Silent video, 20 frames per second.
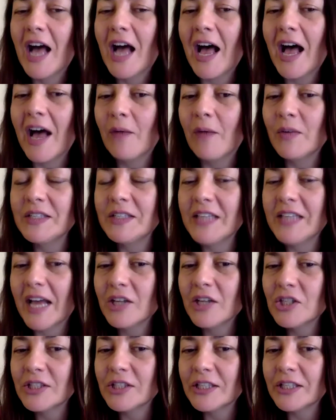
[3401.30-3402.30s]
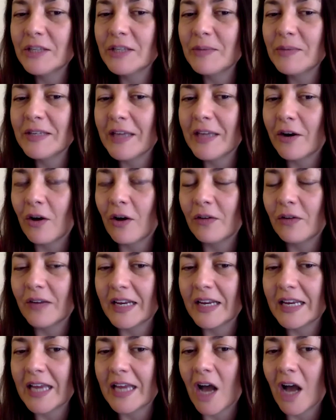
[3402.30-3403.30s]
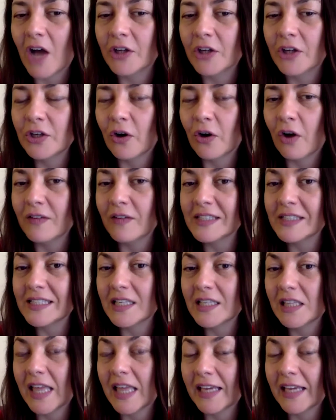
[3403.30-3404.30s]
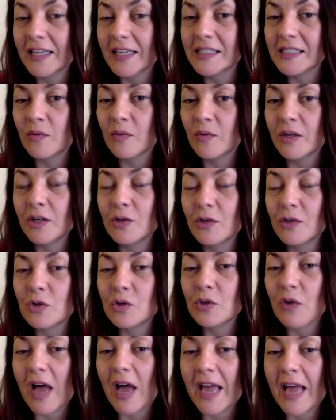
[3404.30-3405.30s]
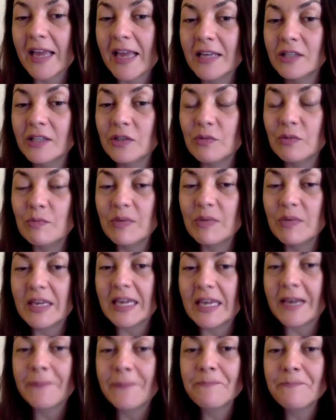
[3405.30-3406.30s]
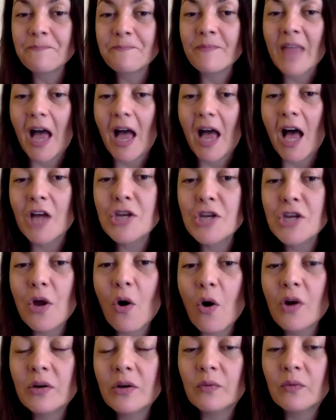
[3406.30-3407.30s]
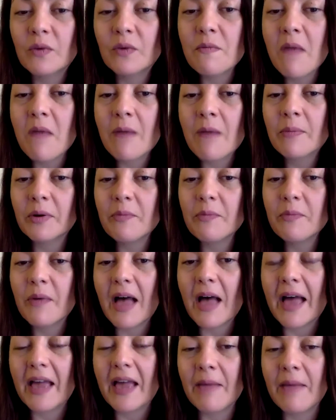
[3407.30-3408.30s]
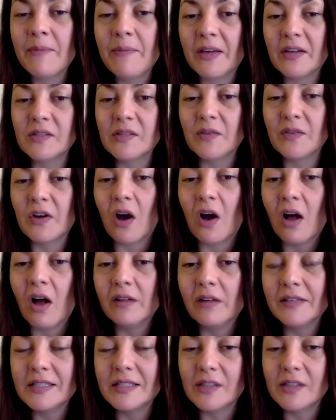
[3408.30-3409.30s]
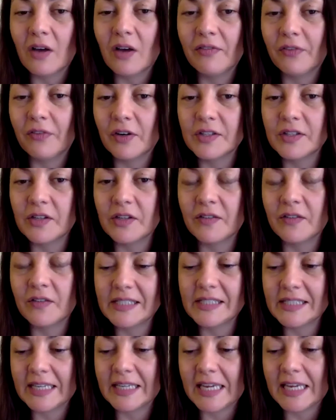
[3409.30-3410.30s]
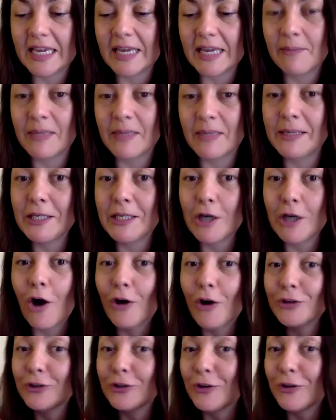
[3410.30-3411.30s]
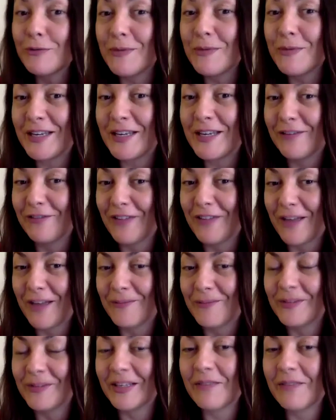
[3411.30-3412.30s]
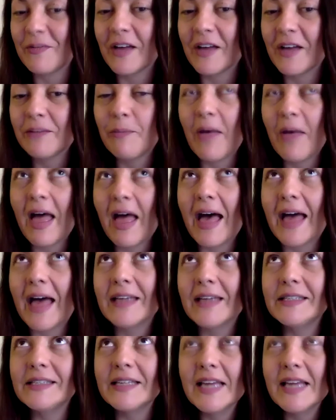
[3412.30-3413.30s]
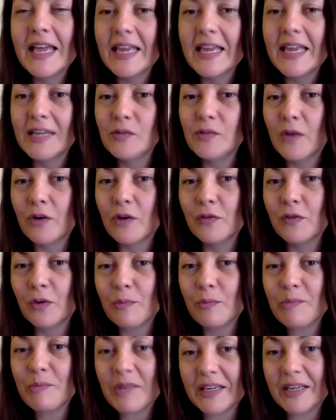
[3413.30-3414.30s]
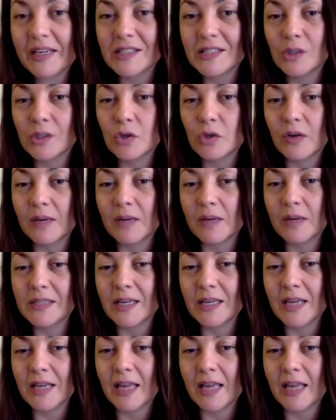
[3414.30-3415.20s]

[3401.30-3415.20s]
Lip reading: We touched a little bit that already on your obviously legacy. What are you trying to be known and remembered by? Because with all these efforts, obviously beyond your immediate family, what path is one of your biggest dreams, and